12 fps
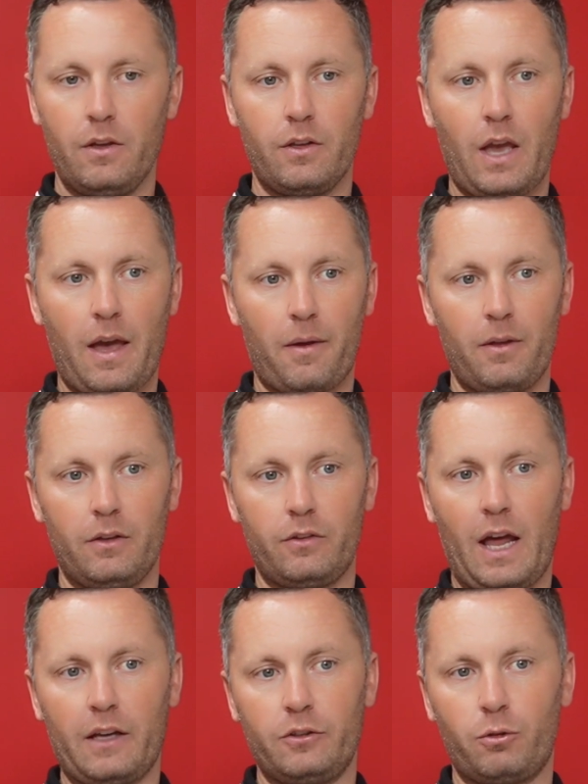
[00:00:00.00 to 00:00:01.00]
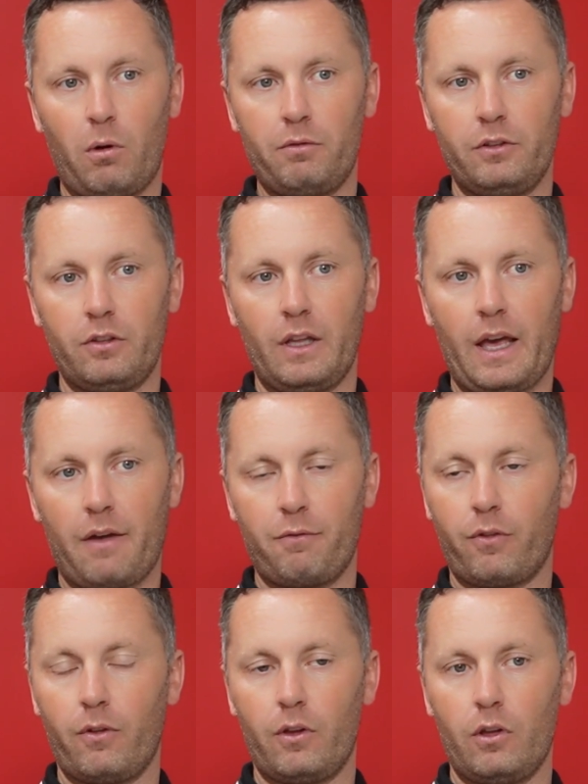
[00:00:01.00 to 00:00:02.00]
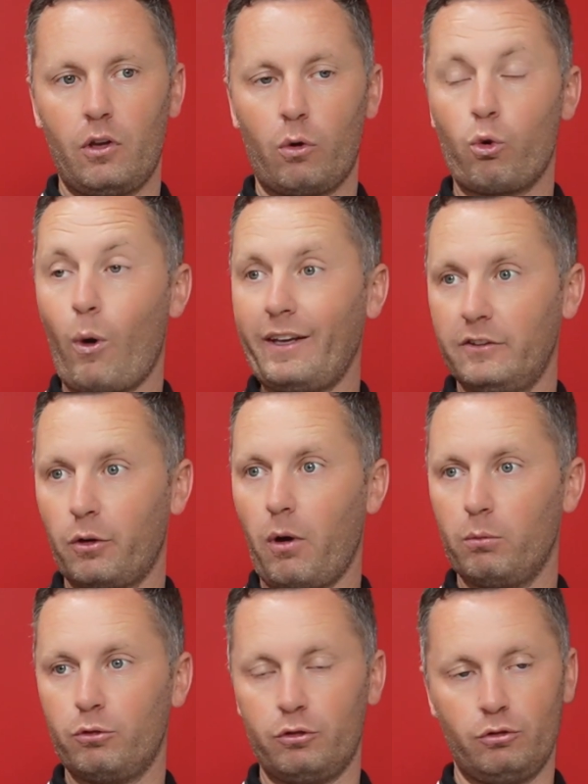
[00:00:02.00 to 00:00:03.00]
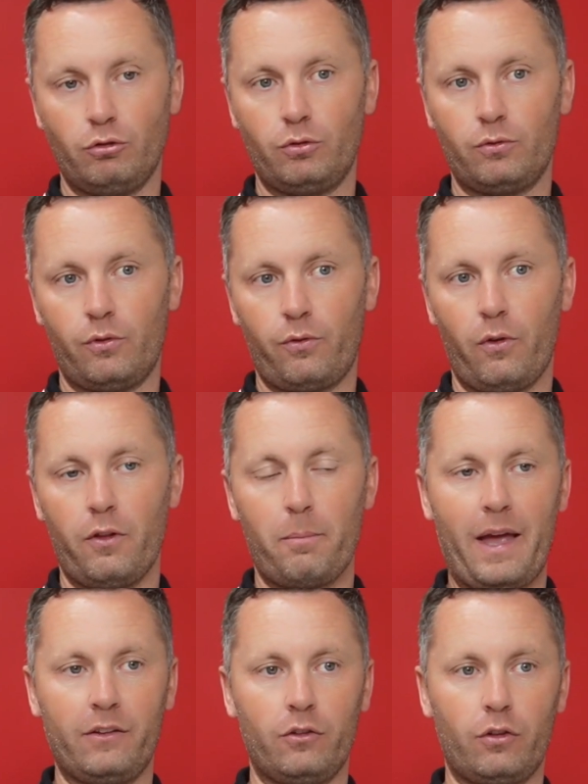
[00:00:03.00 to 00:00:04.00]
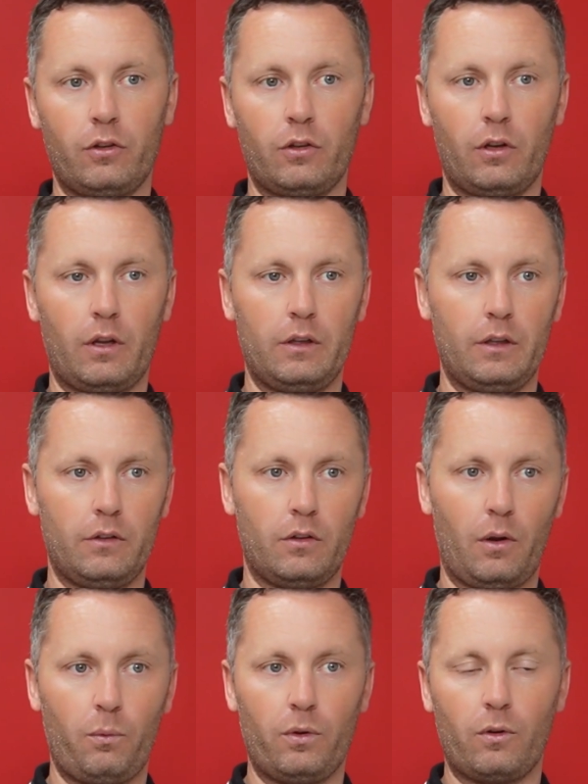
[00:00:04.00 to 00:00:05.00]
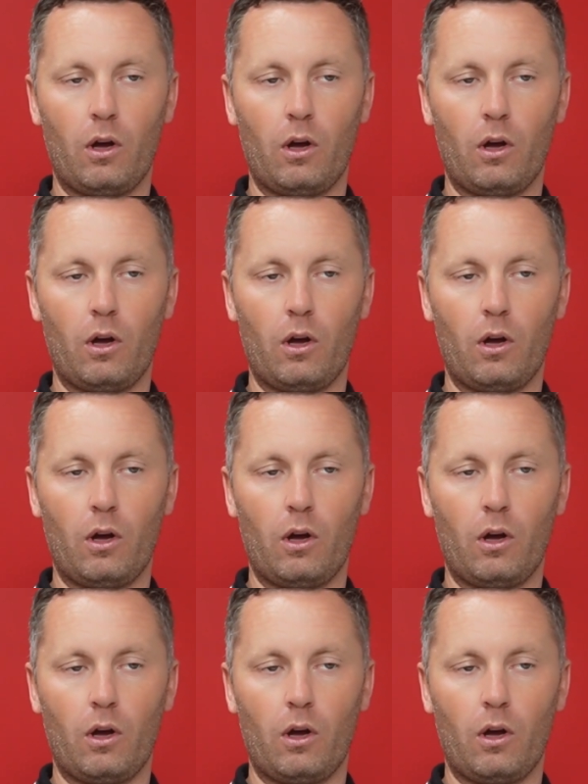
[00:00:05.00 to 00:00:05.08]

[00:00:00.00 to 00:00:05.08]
Yeah, it's nice to obviously have you know greater options from the bench. We've